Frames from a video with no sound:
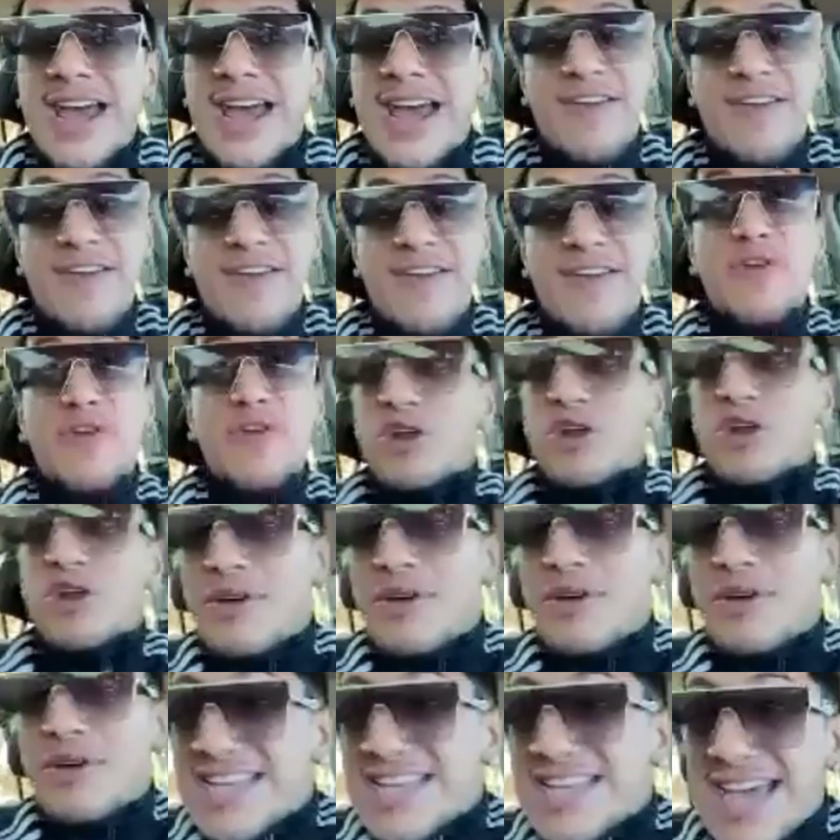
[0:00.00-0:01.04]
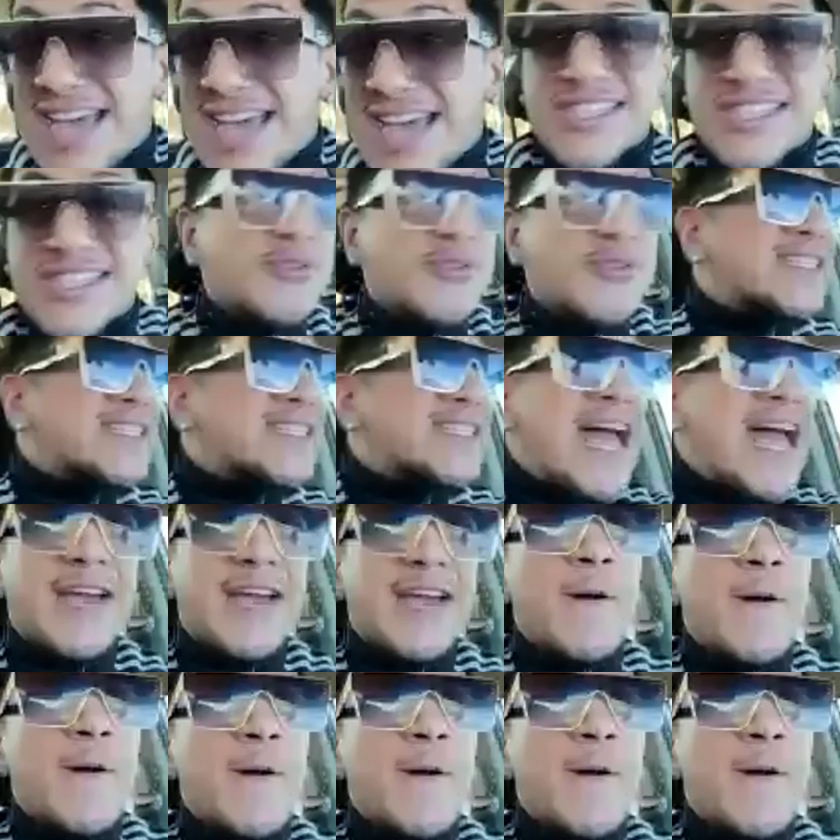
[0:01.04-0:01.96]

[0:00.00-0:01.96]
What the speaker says: and they'll throw a 10. So it's like,